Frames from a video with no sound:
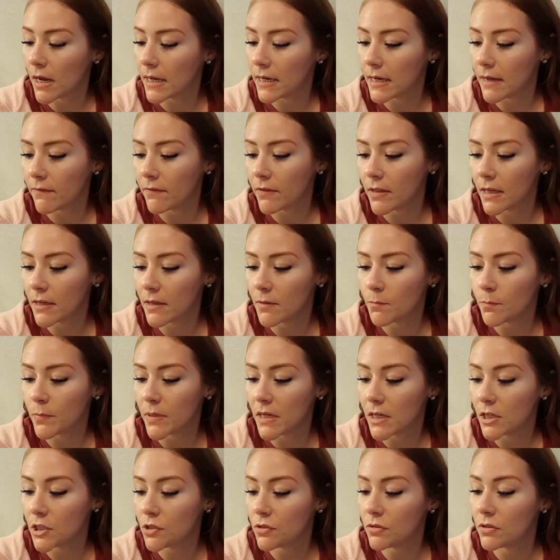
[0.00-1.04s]
And I feel like
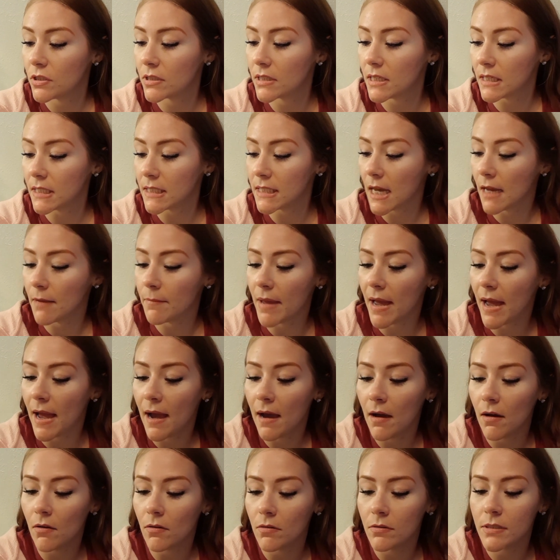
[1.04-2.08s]
because you took that time
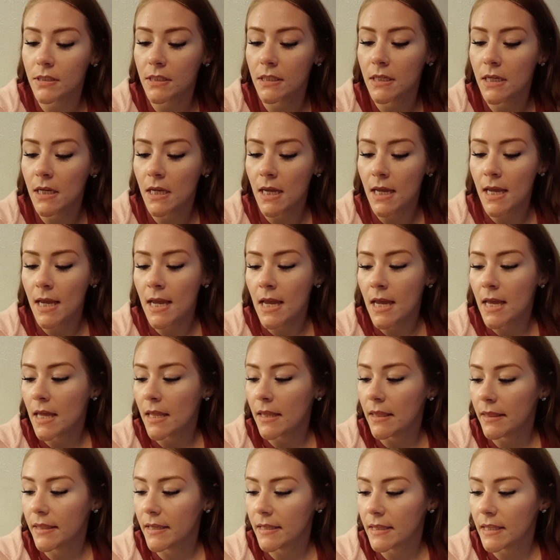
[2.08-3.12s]
out,
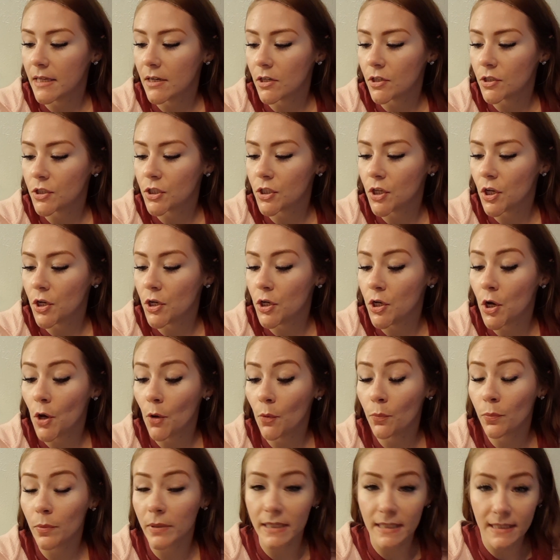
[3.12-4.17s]
that there's no
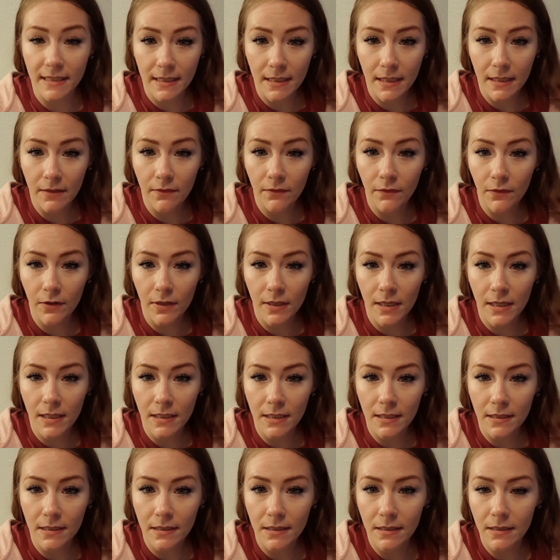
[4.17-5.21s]
reason for
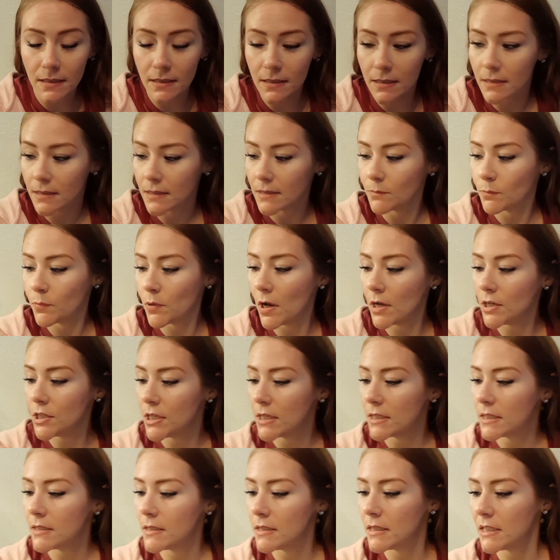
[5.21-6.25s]
this
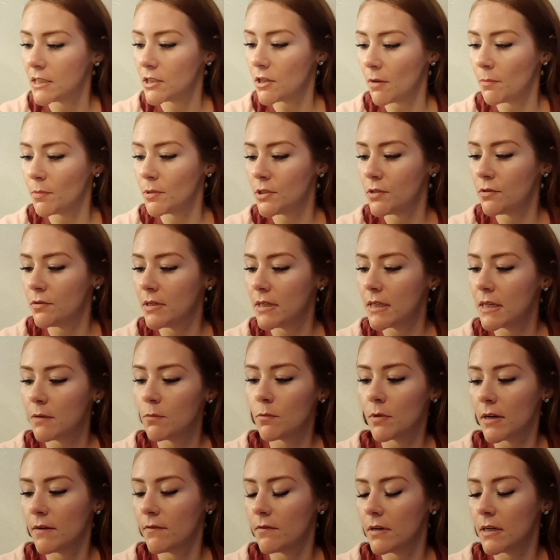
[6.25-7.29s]
project, this opportunity,
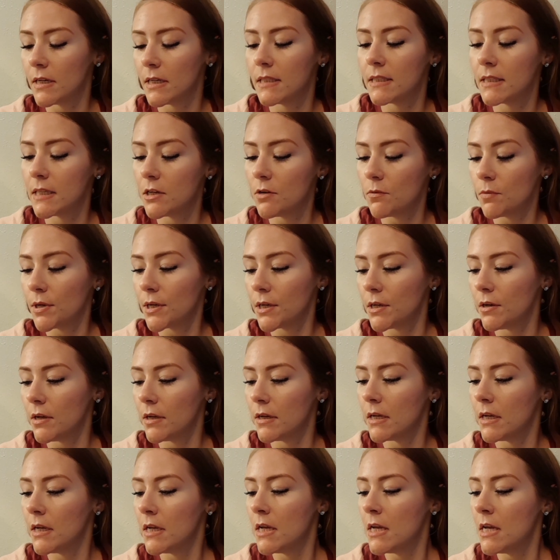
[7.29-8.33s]
whatever it is that you're working
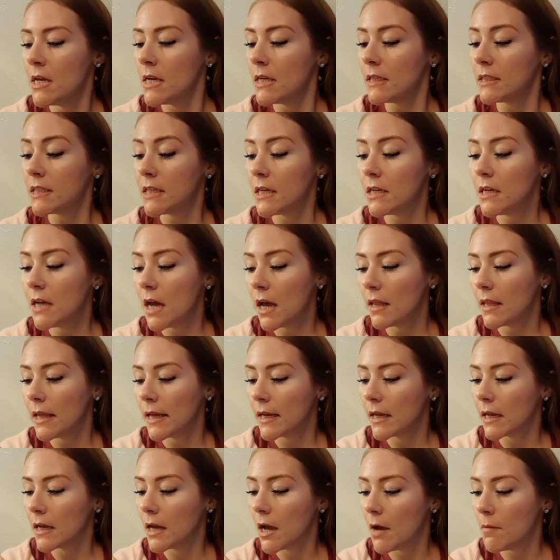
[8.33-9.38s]
on, to not
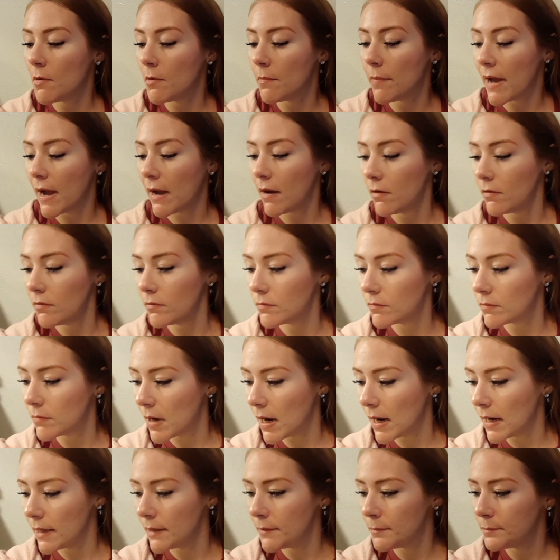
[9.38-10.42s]
like come about,
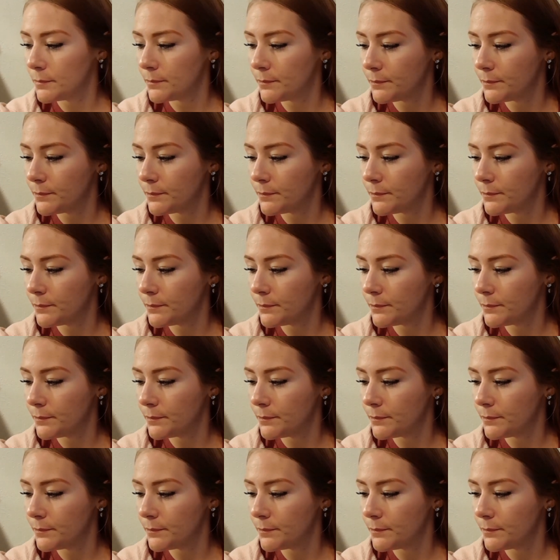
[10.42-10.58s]
right?